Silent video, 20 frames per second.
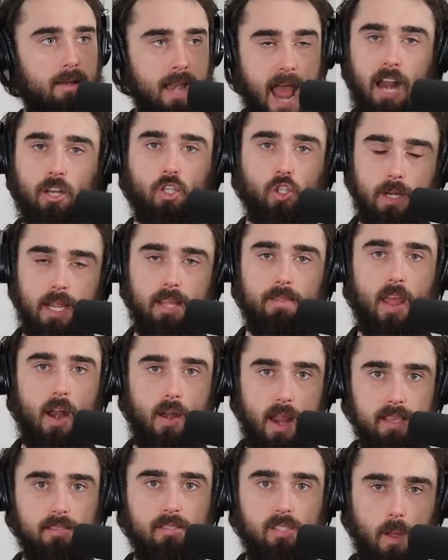naturally
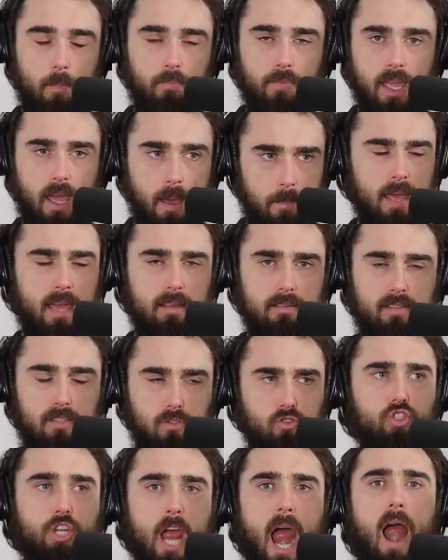there is something a
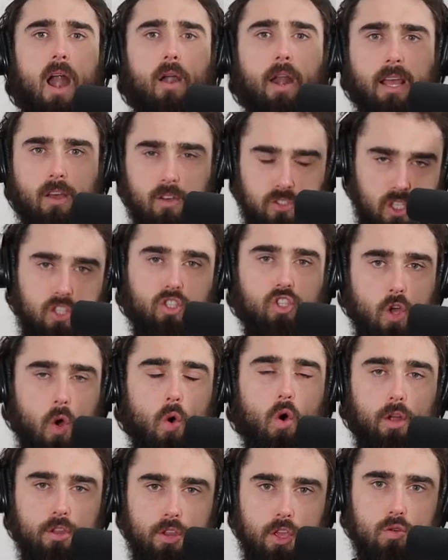bit jarring because it's
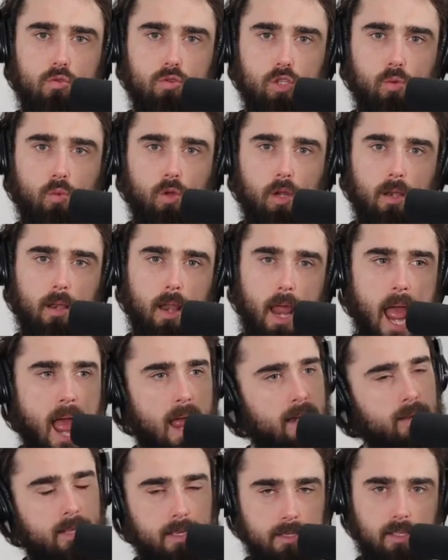so unusual.
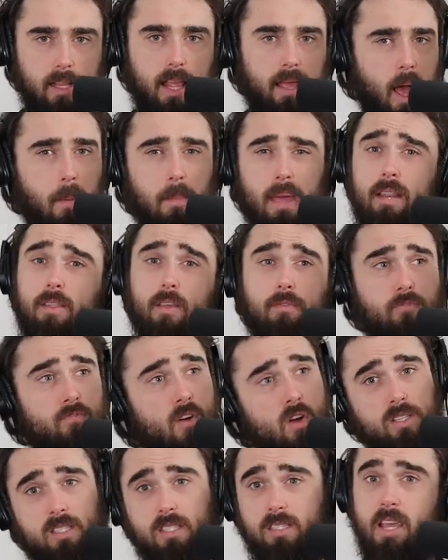And he's like, I mean, the
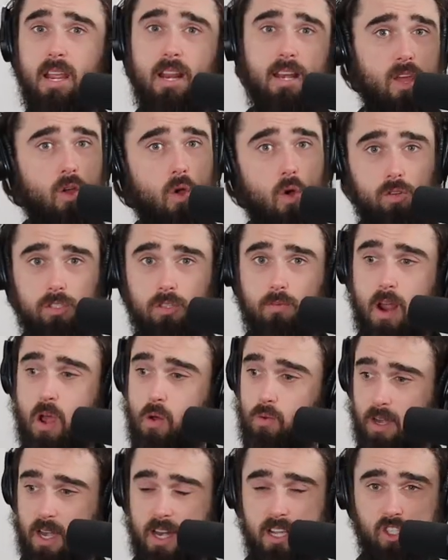first scene he goes
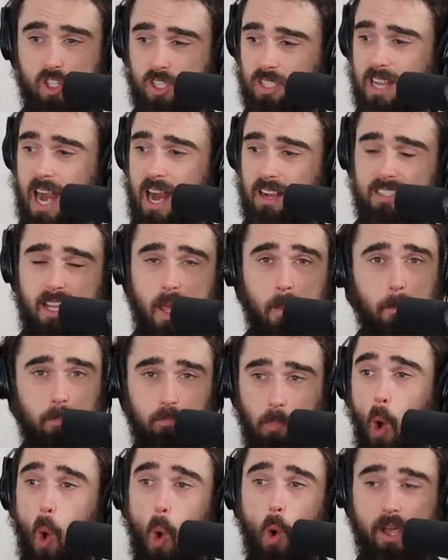around, he just starts like
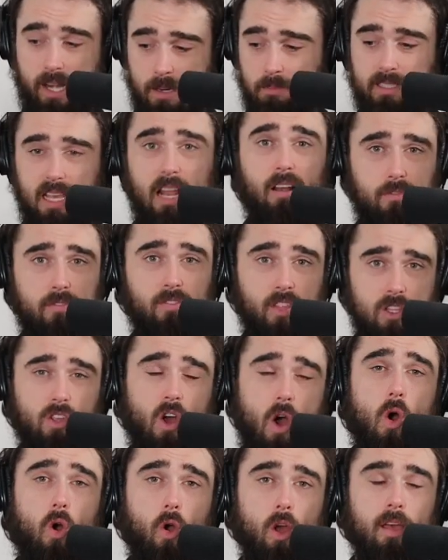poking himself in the
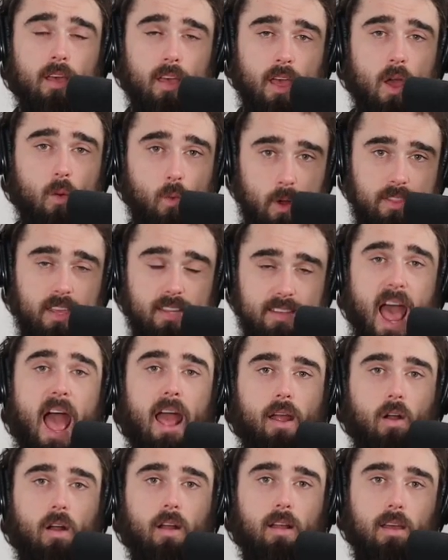tongue with a
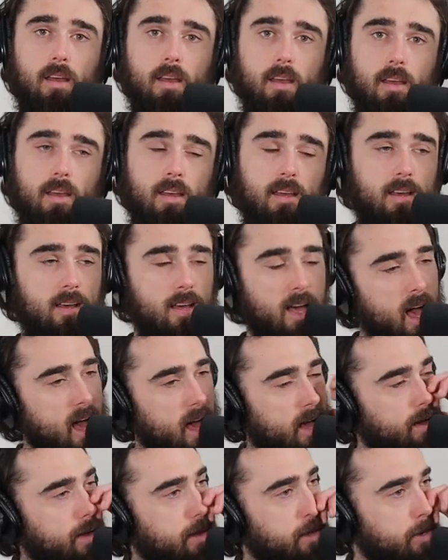dagger.
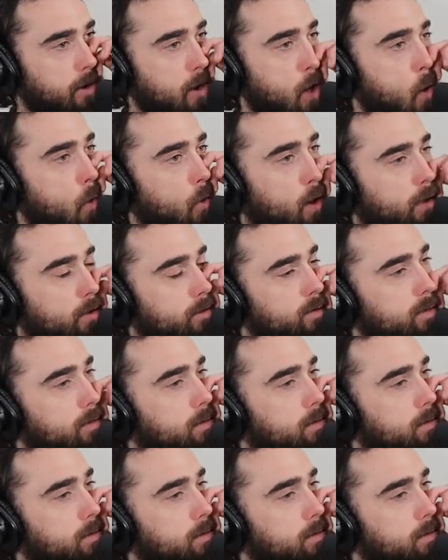I don't know.